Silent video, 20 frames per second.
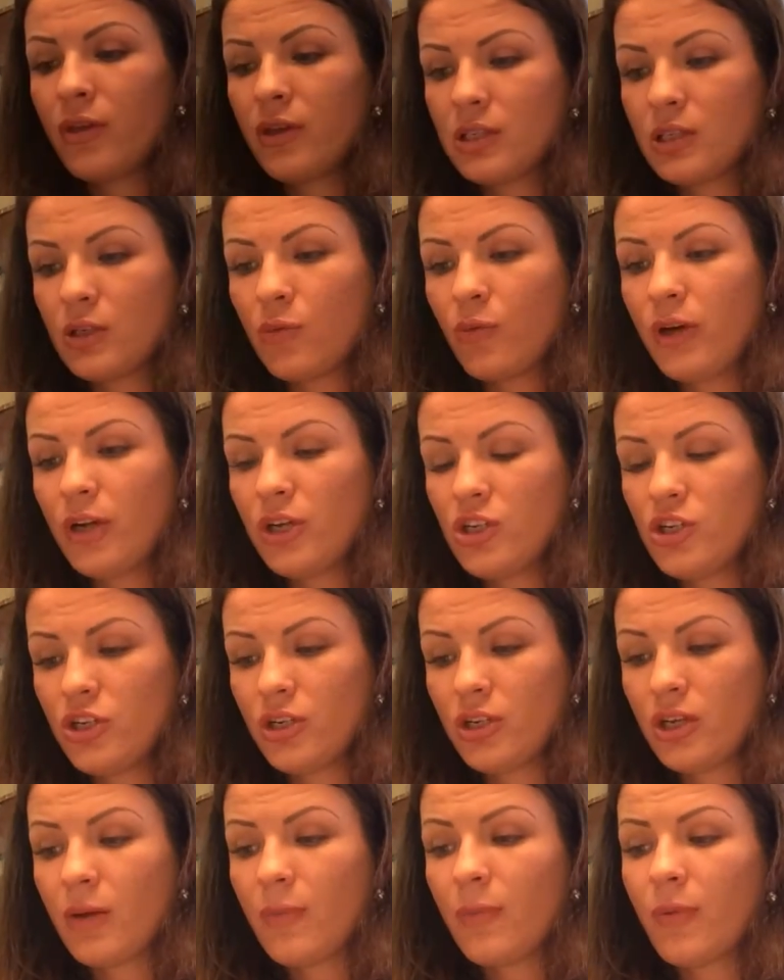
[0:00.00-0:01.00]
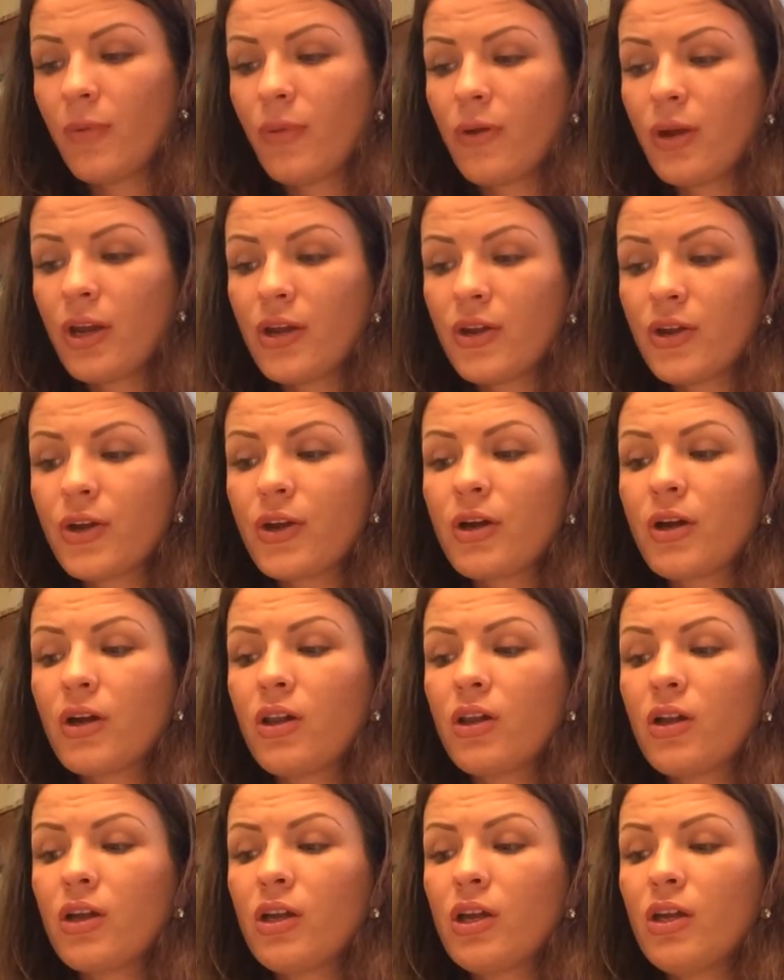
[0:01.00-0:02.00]
this question,
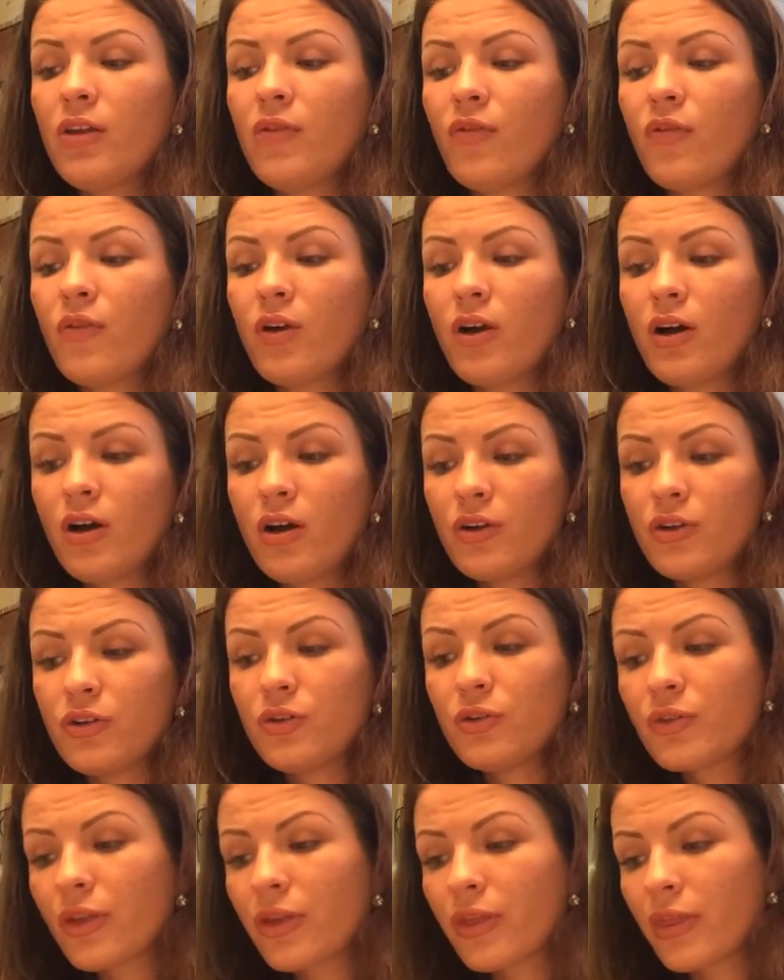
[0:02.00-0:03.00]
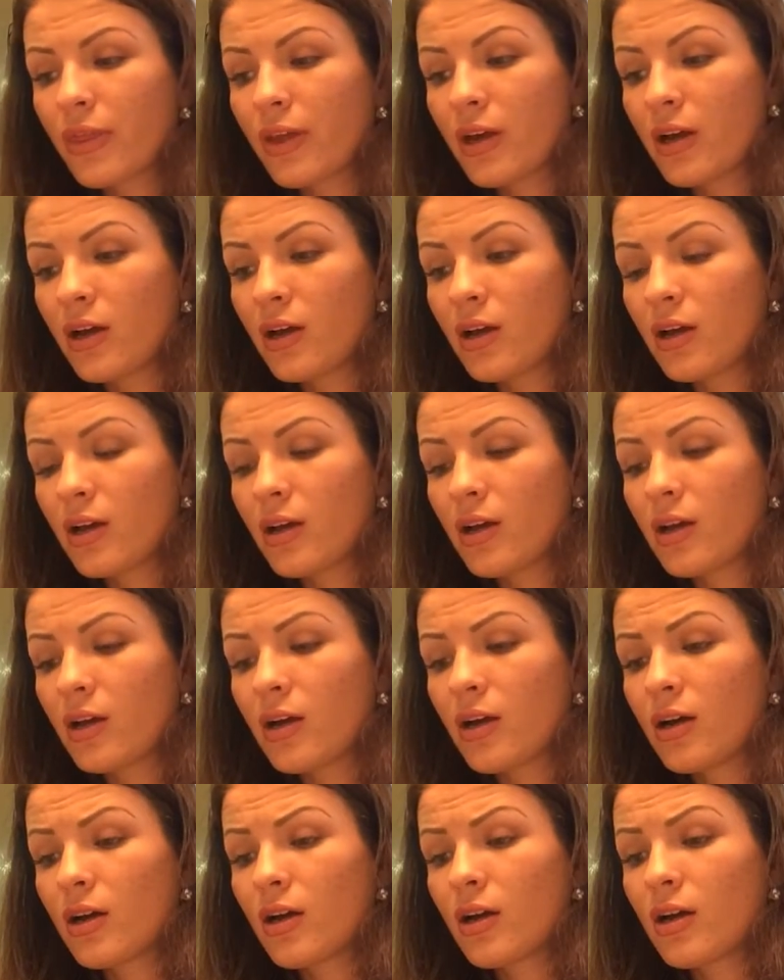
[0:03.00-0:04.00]
hypothetical if Kant using the
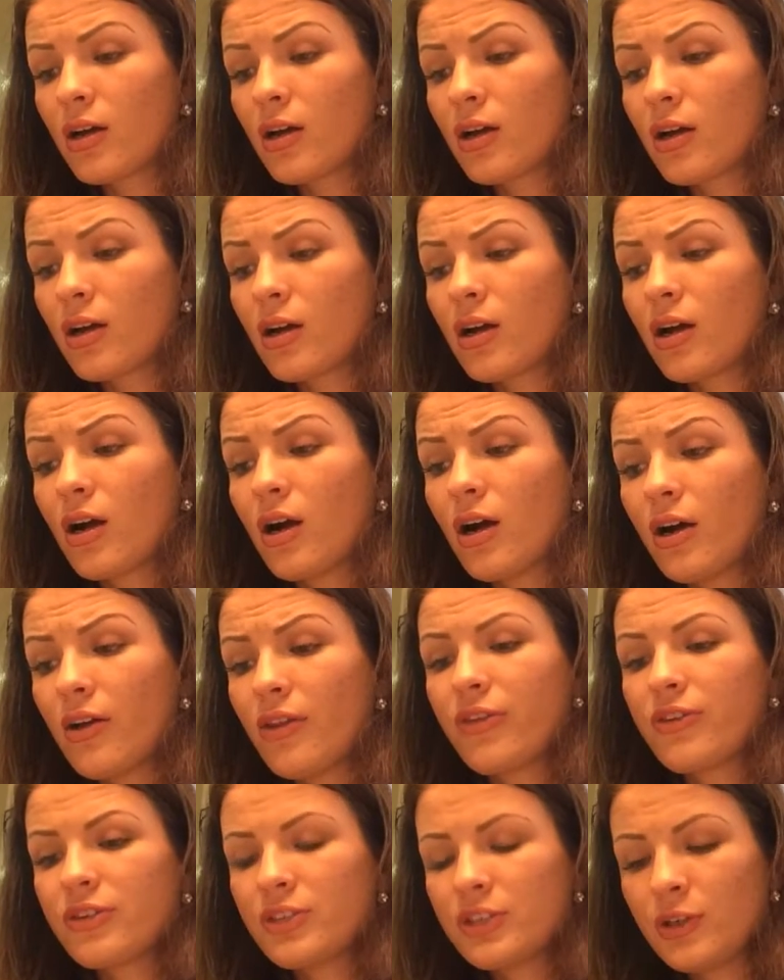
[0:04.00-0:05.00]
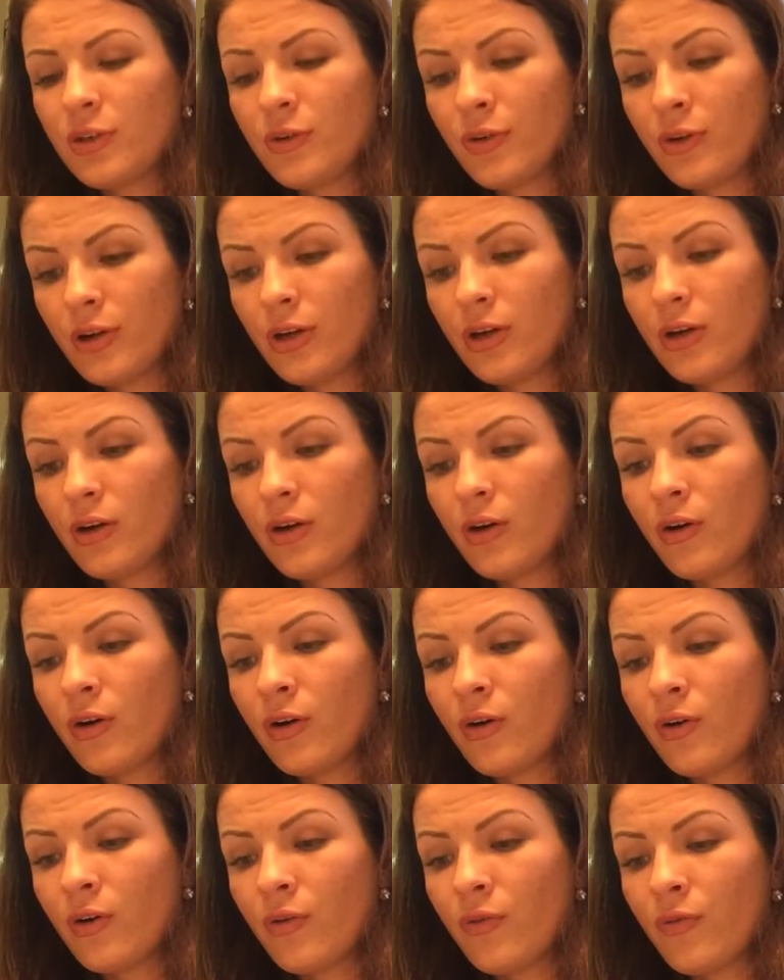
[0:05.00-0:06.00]
Kant theory
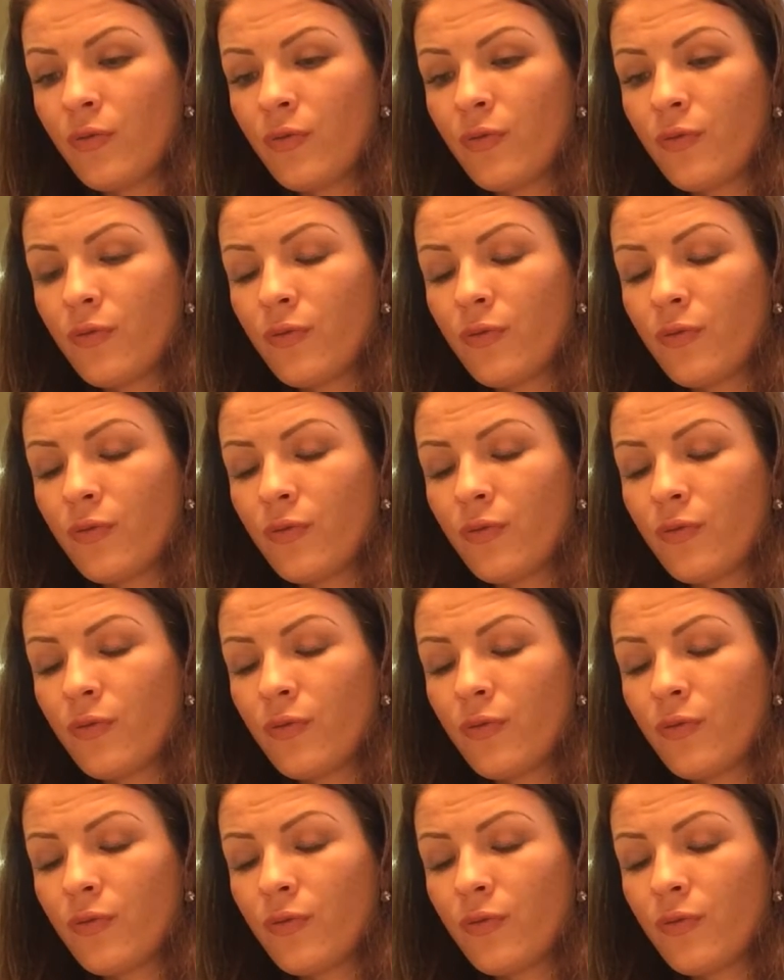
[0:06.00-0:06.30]
of